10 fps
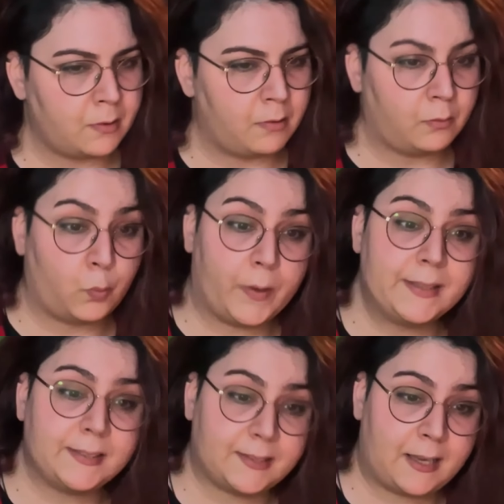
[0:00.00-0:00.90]
on one
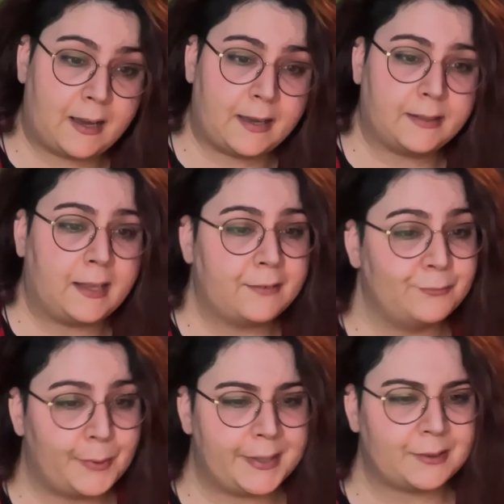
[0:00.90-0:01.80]
side and
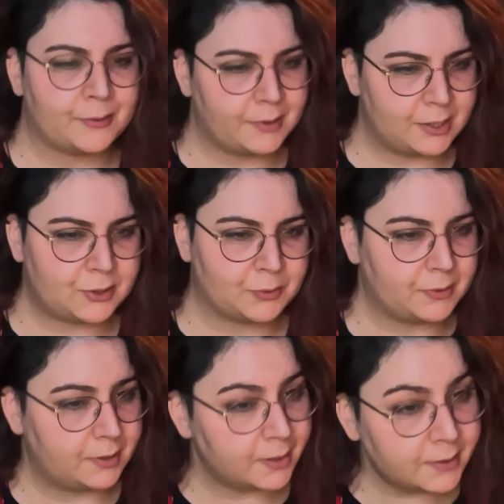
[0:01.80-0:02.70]
wet condition on
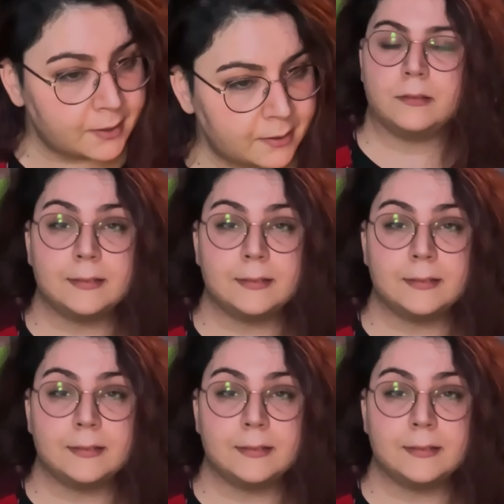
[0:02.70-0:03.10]
the other.